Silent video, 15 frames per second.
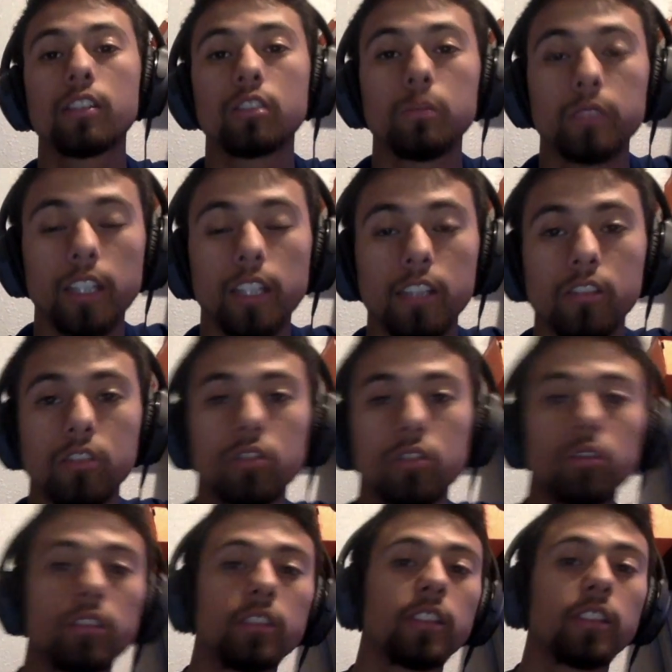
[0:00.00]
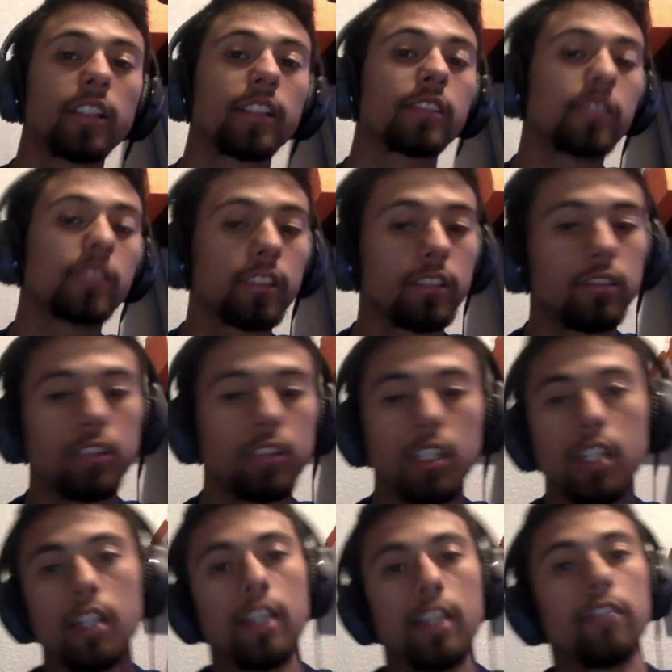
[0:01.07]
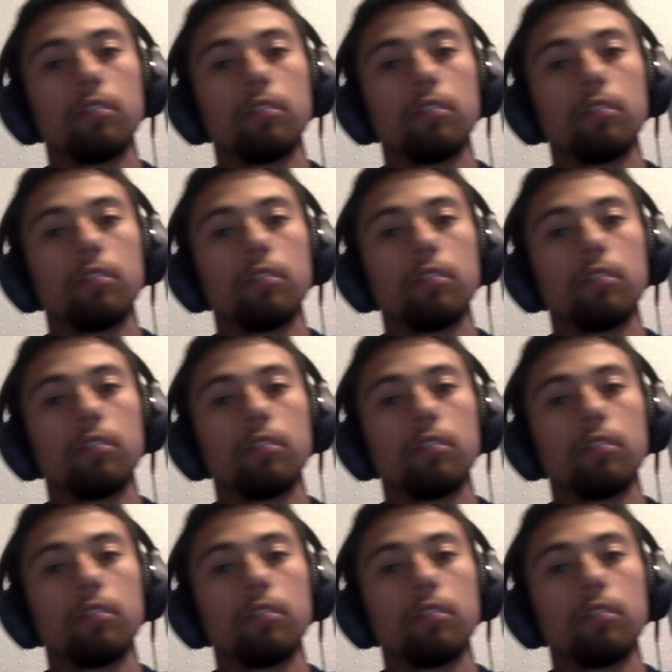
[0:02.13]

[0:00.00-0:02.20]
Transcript: Hope you guys enjoyed. Like I said, if